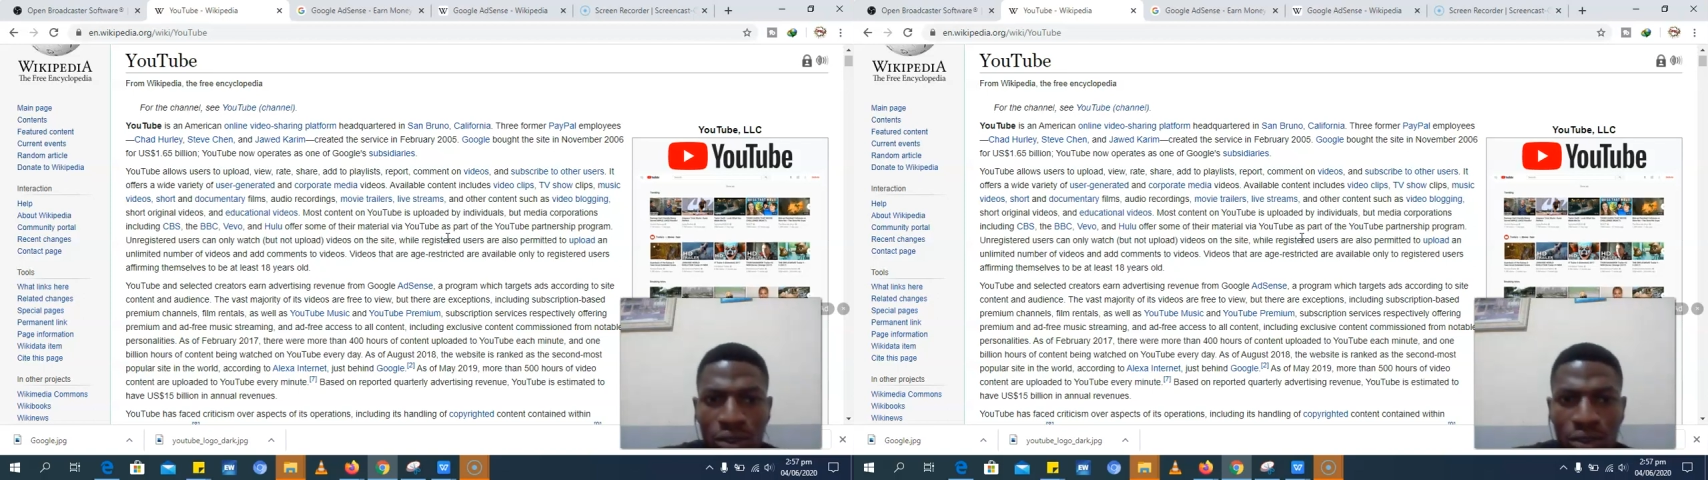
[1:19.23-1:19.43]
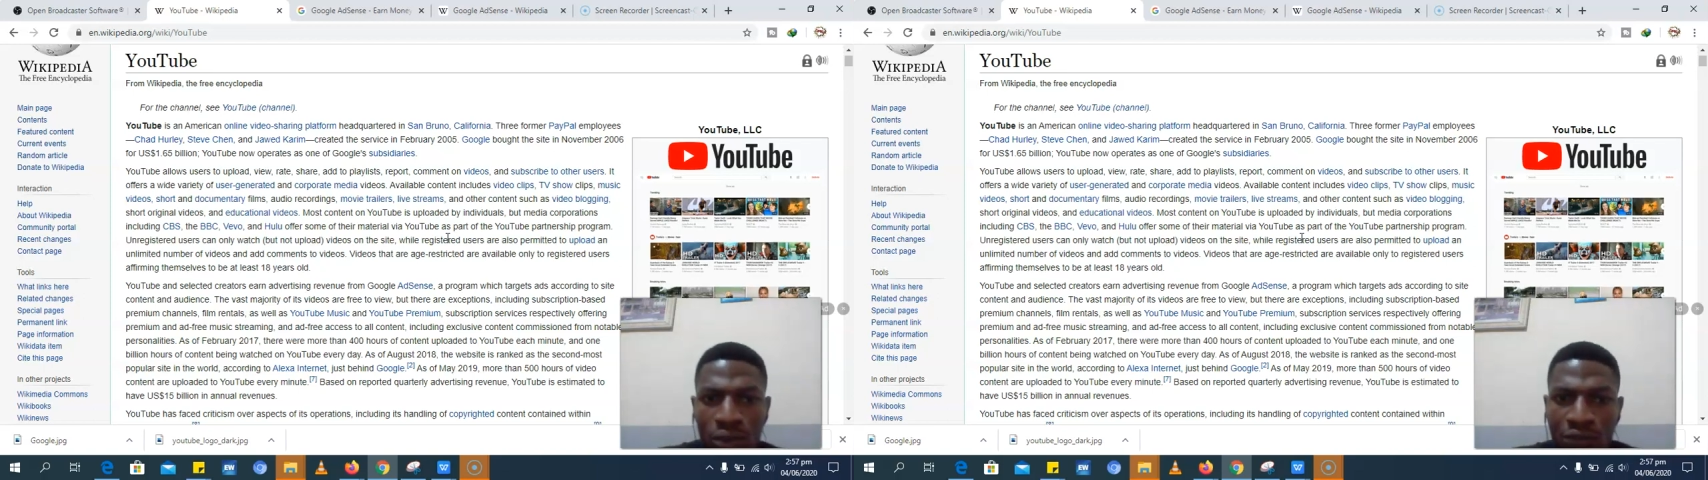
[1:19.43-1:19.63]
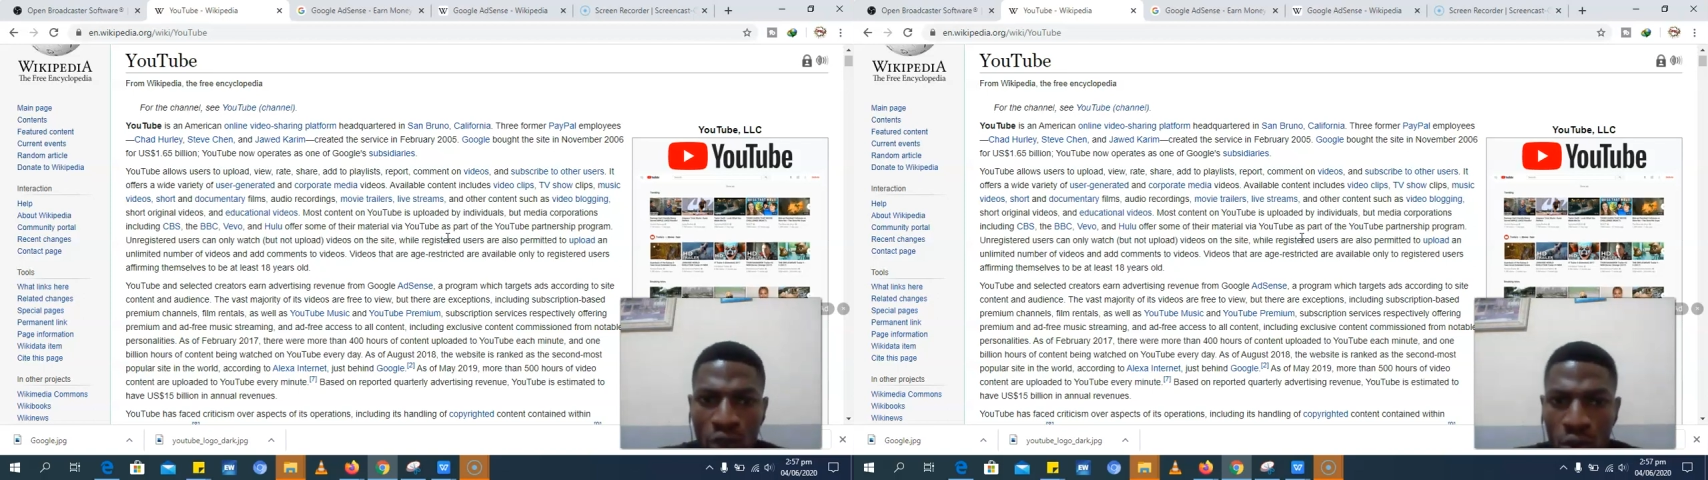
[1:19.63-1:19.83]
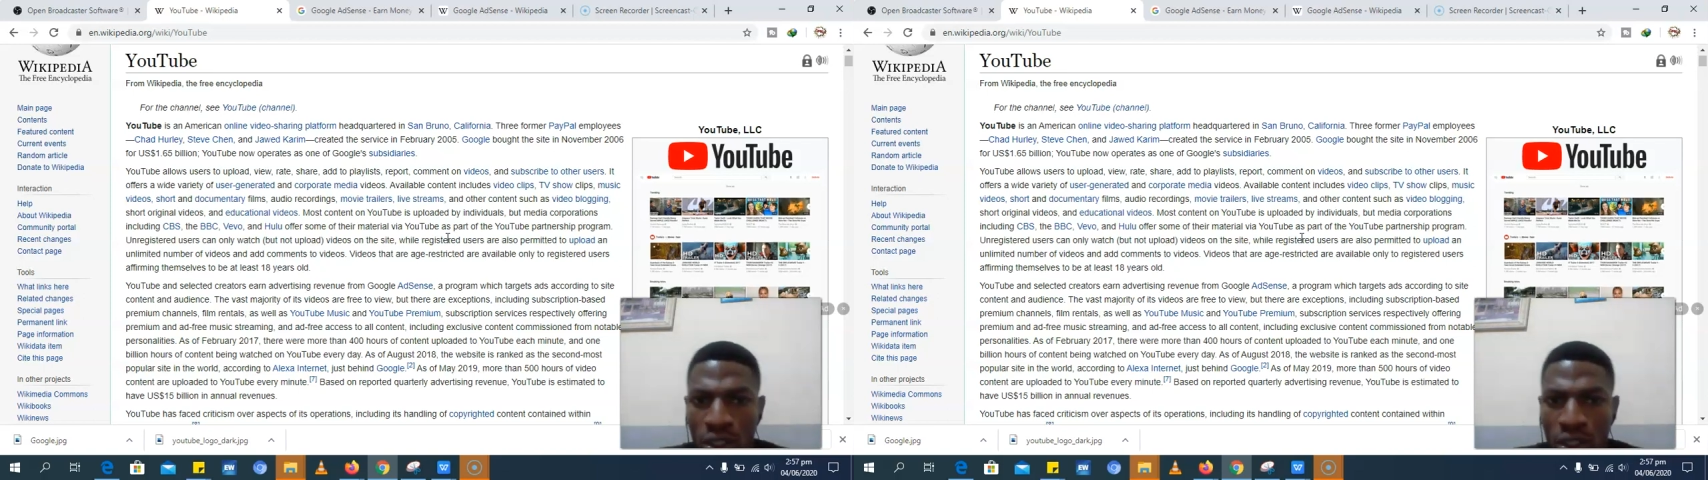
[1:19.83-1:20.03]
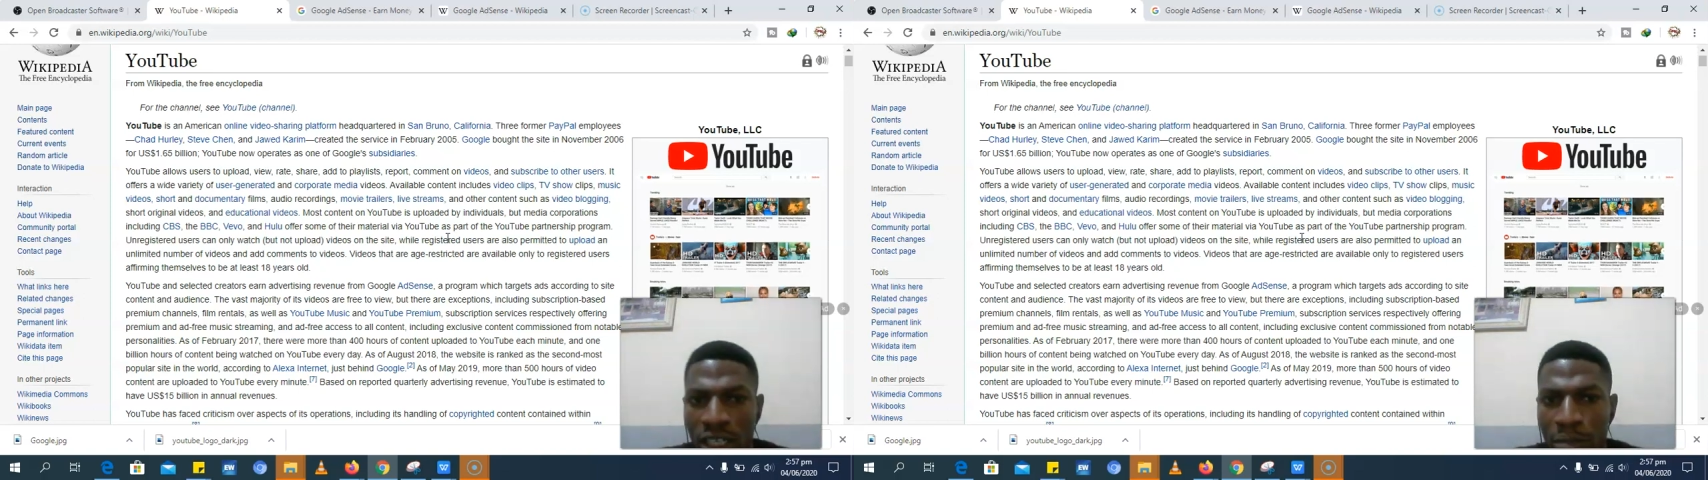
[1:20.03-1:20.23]
you to view
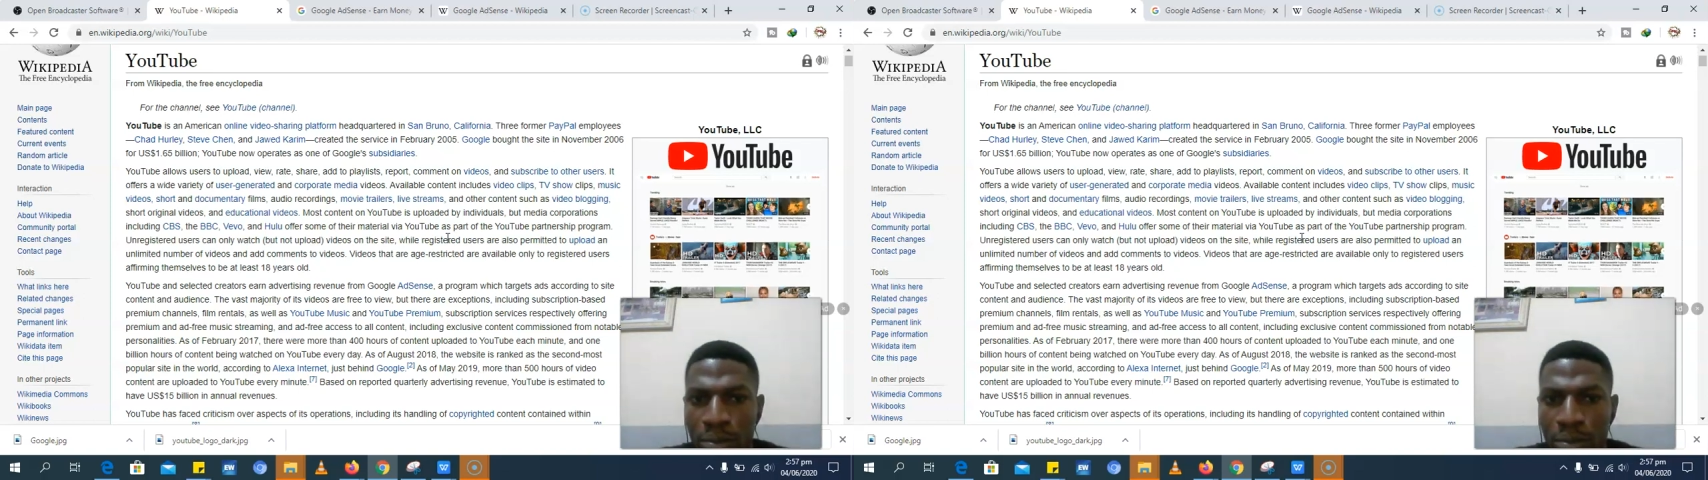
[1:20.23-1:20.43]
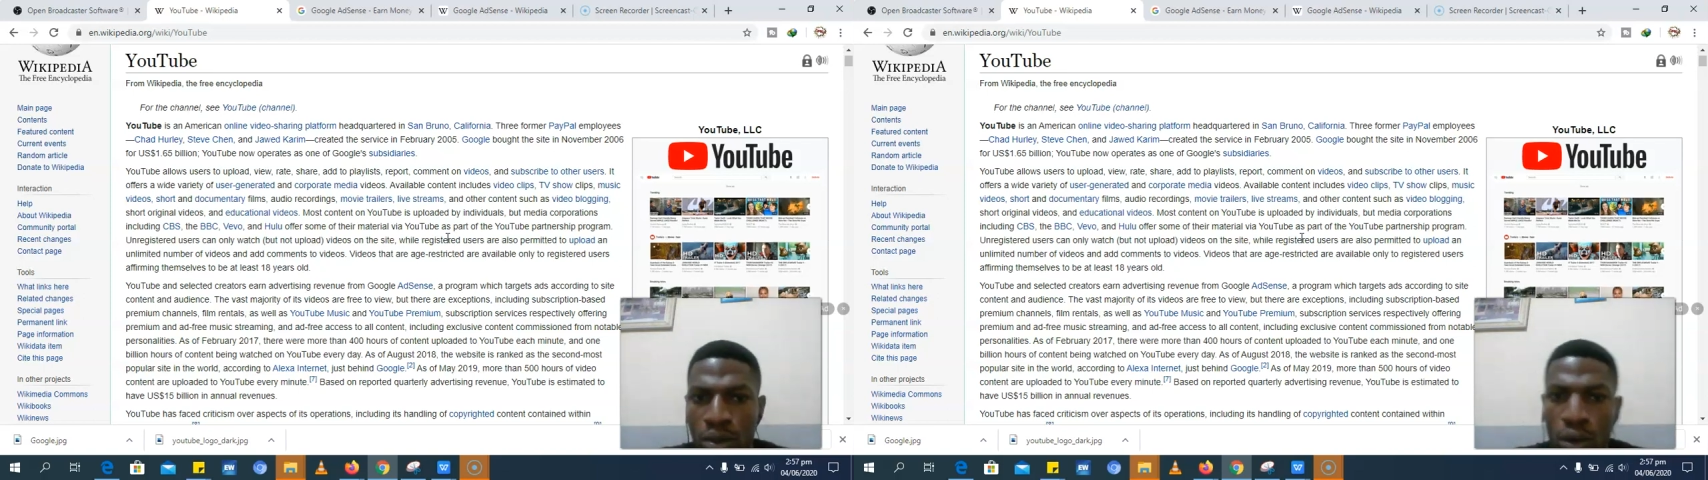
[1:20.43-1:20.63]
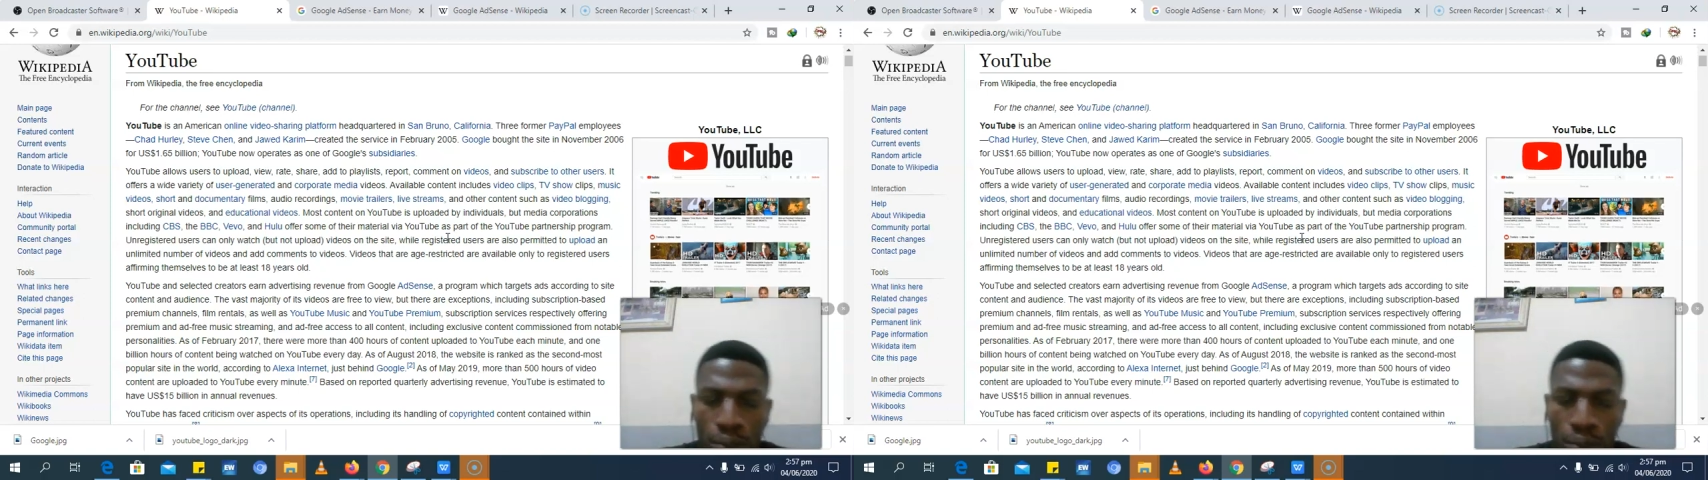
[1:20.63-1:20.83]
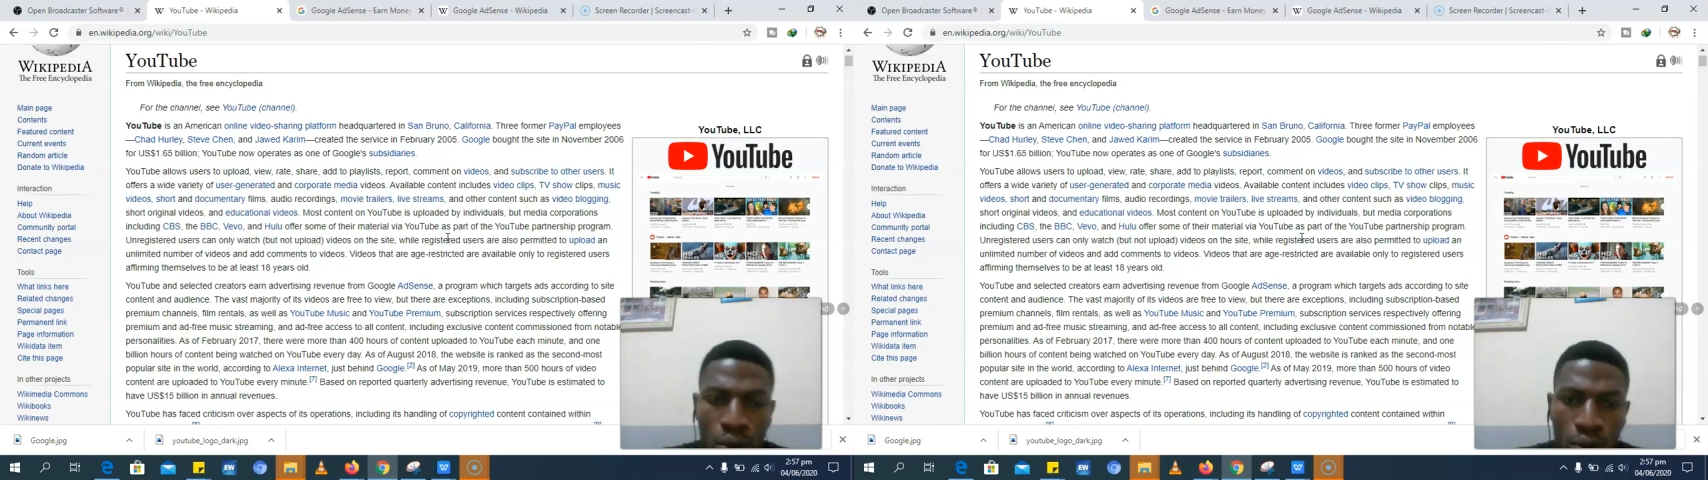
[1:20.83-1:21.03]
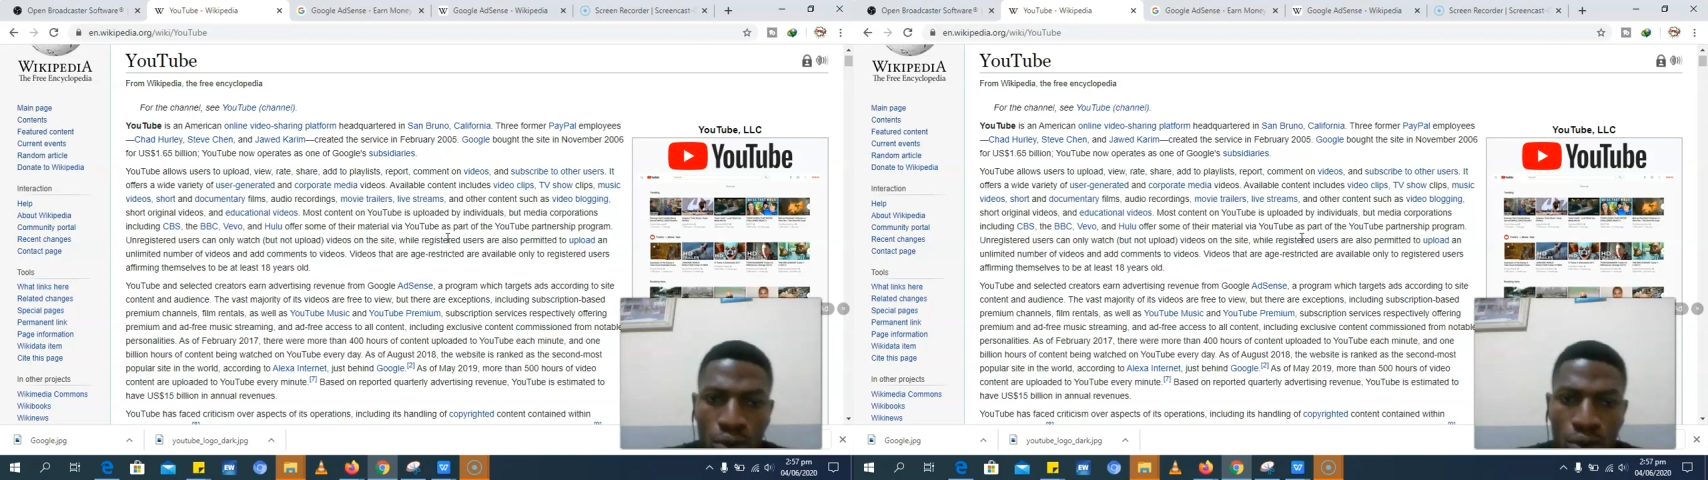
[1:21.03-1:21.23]
what other people
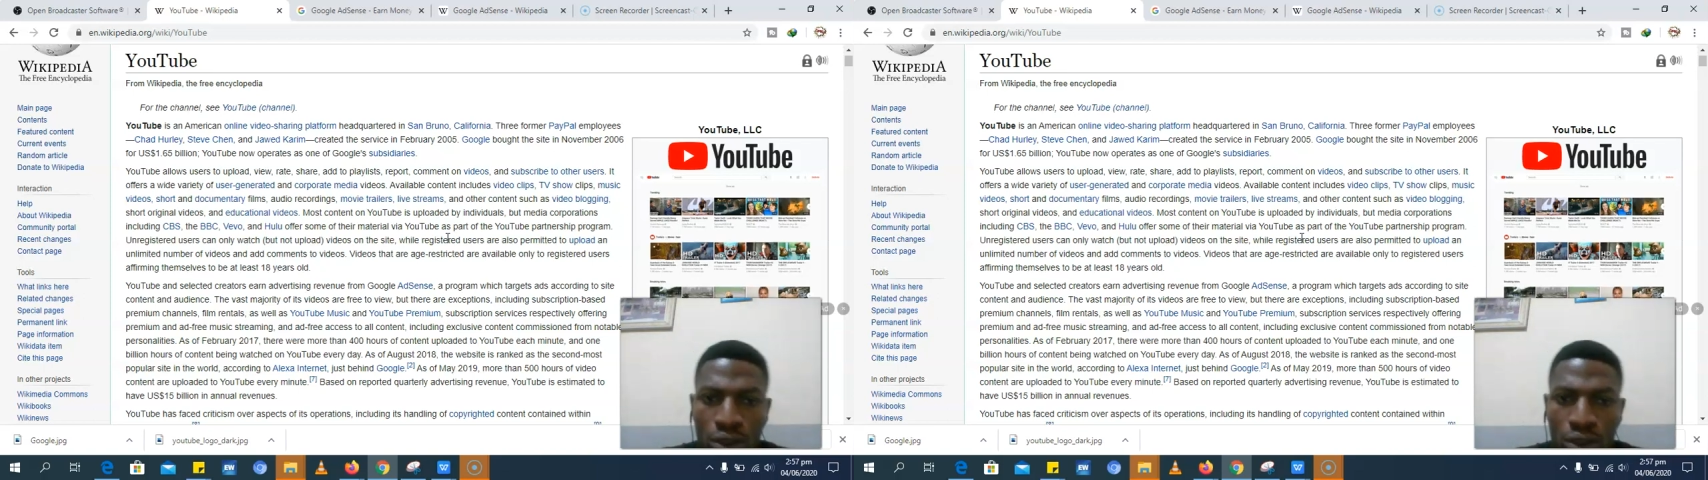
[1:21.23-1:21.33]
upload.